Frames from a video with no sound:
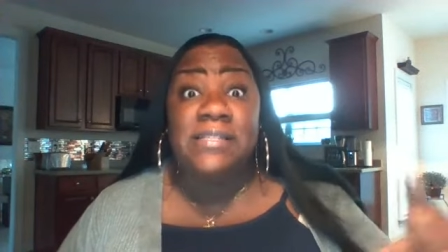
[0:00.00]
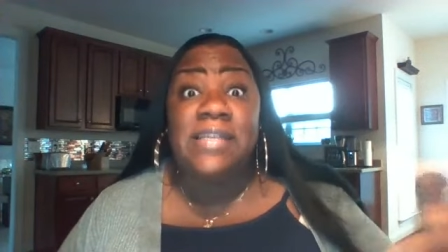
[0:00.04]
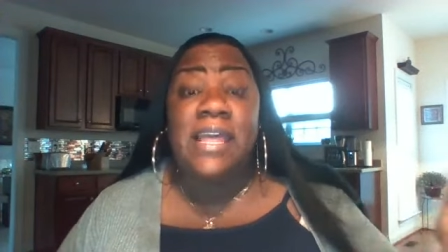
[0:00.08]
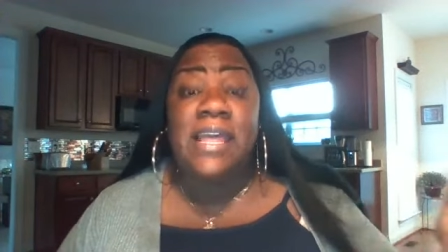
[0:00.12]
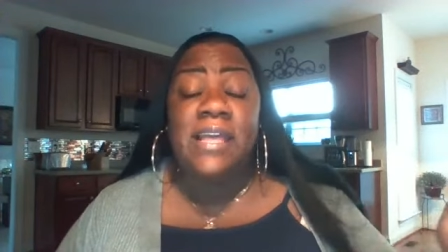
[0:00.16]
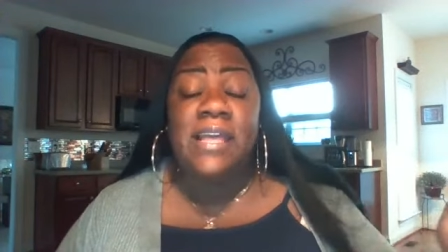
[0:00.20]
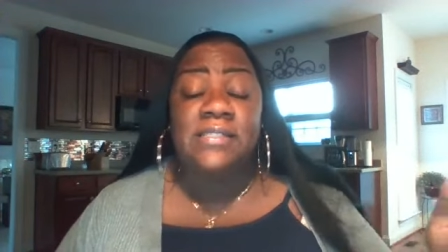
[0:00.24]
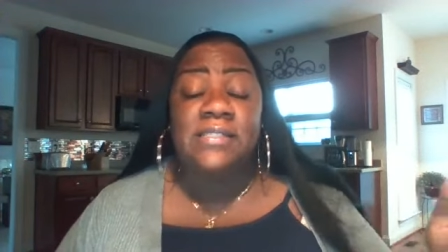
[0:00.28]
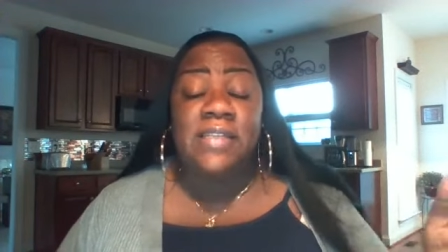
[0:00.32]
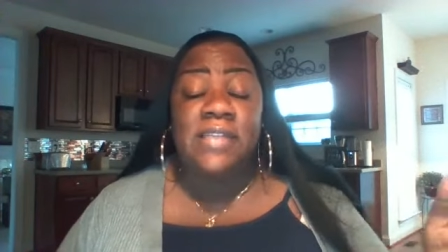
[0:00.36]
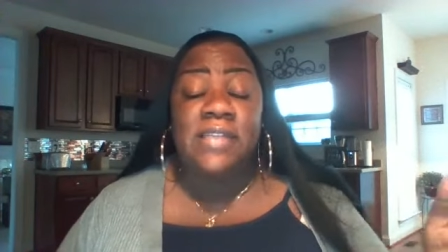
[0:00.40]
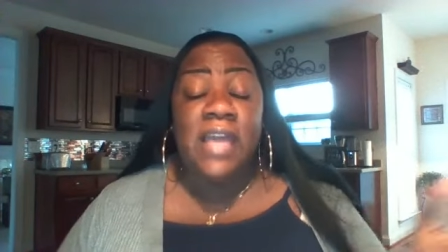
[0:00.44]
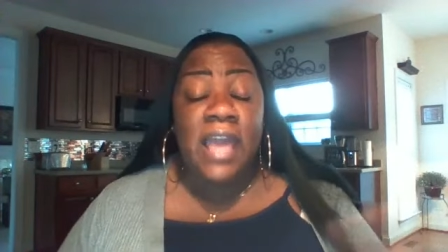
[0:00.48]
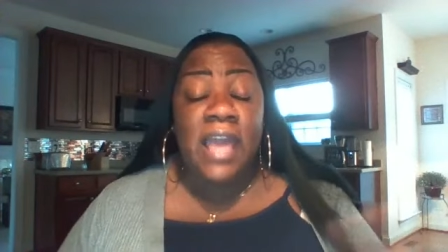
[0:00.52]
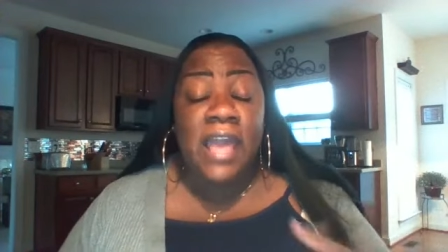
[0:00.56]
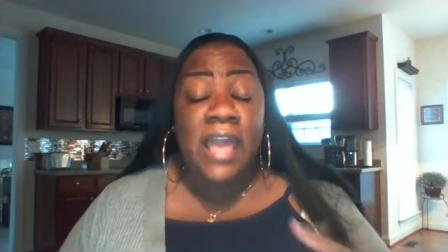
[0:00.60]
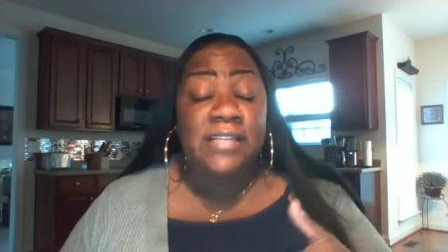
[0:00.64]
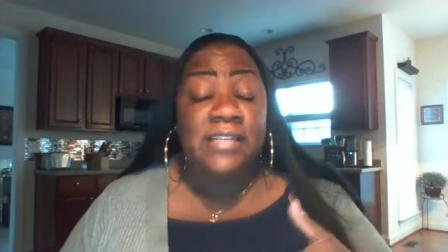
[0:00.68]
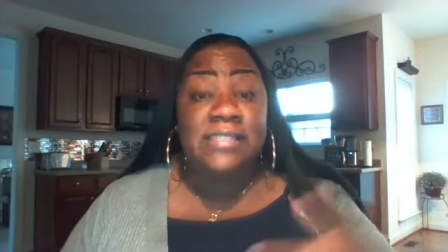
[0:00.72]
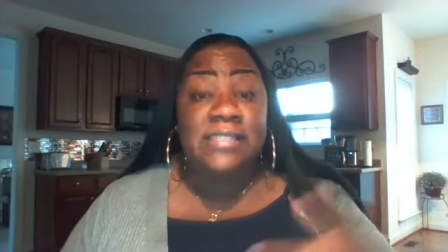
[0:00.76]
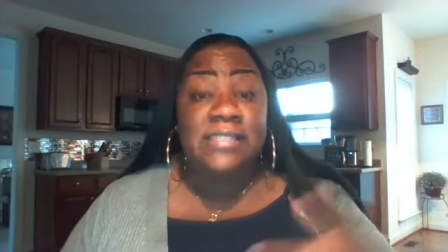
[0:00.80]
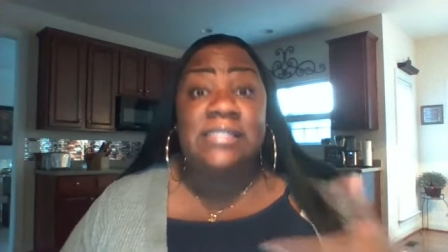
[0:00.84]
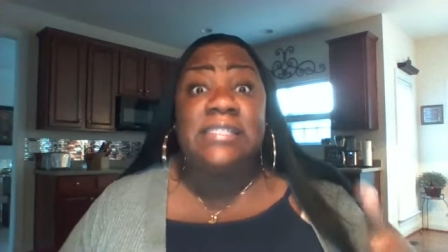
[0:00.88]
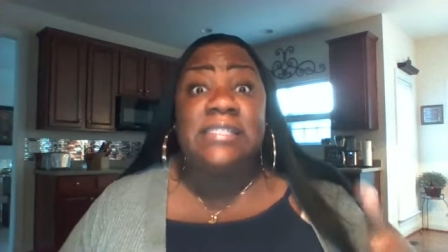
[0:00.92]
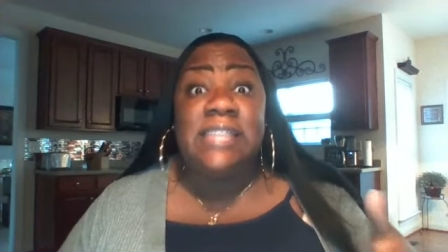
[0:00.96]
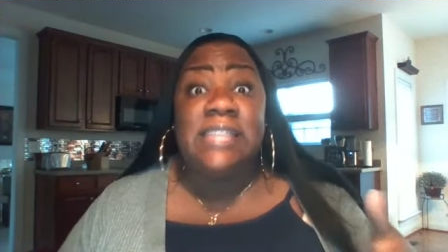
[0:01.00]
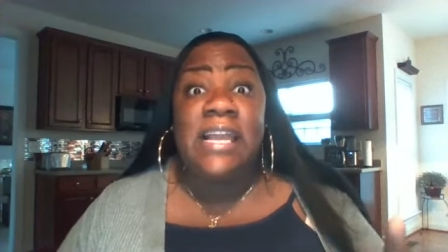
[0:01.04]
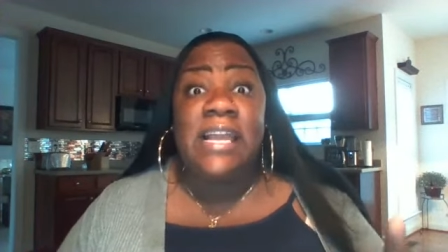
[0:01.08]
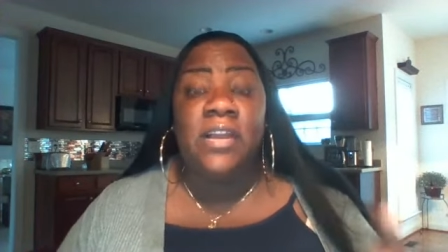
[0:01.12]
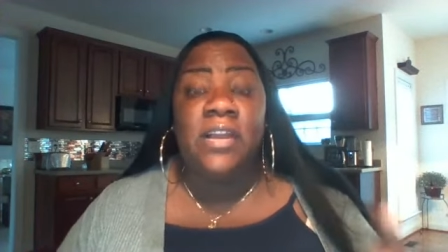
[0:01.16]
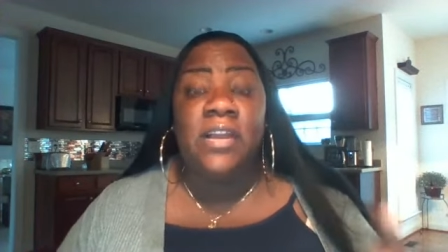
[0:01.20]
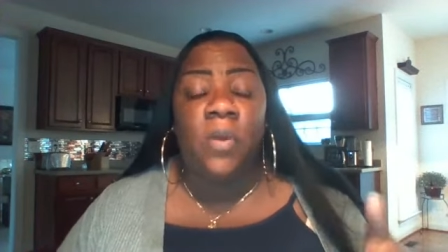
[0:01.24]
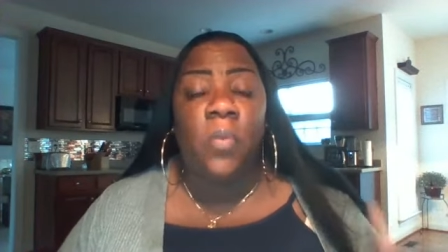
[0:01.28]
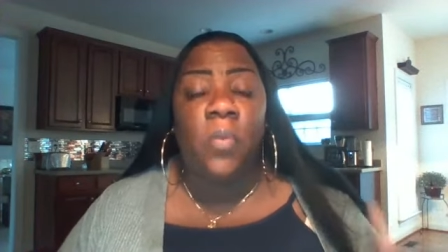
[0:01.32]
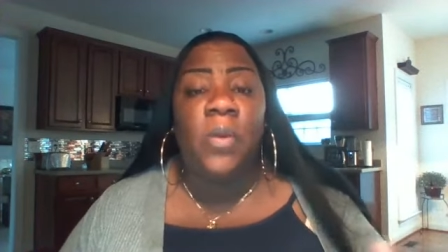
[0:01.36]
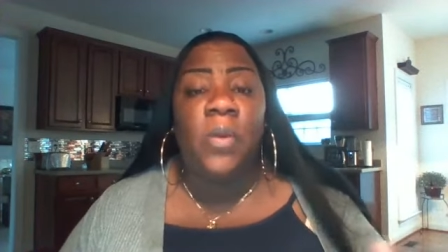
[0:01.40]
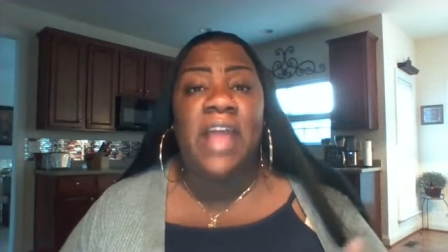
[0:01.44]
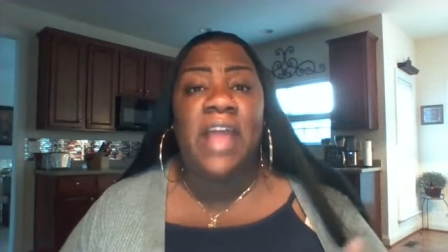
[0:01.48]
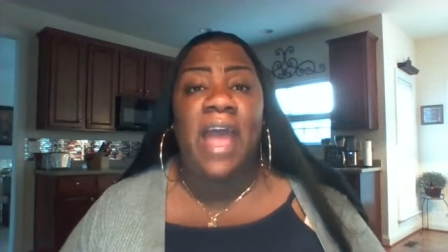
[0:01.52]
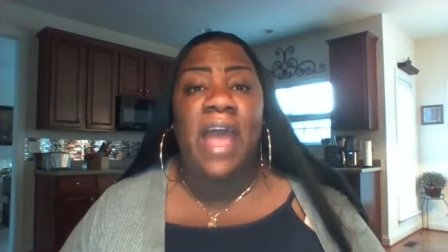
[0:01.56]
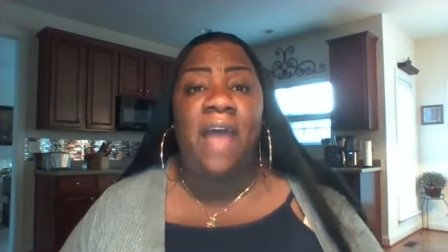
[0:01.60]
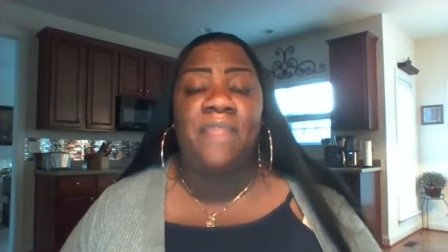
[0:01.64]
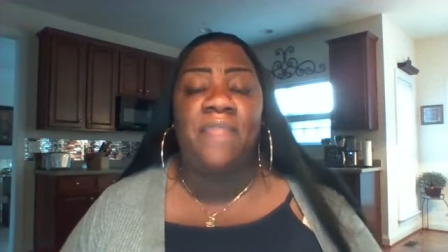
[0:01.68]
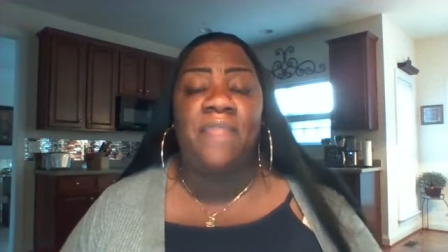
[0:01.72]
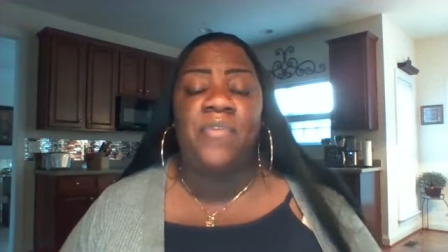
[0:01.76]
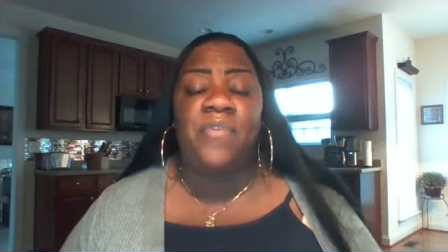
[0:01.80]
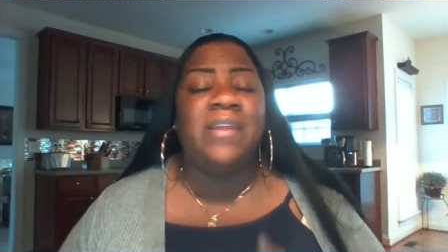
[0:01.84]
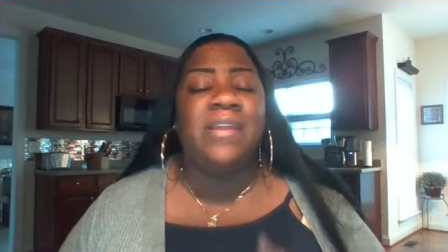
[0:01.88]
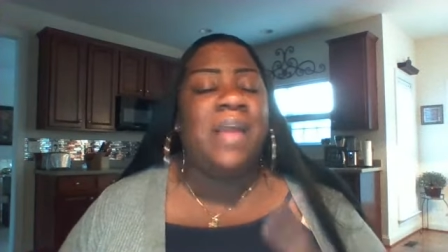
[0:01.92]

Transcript: his seed, or what have you.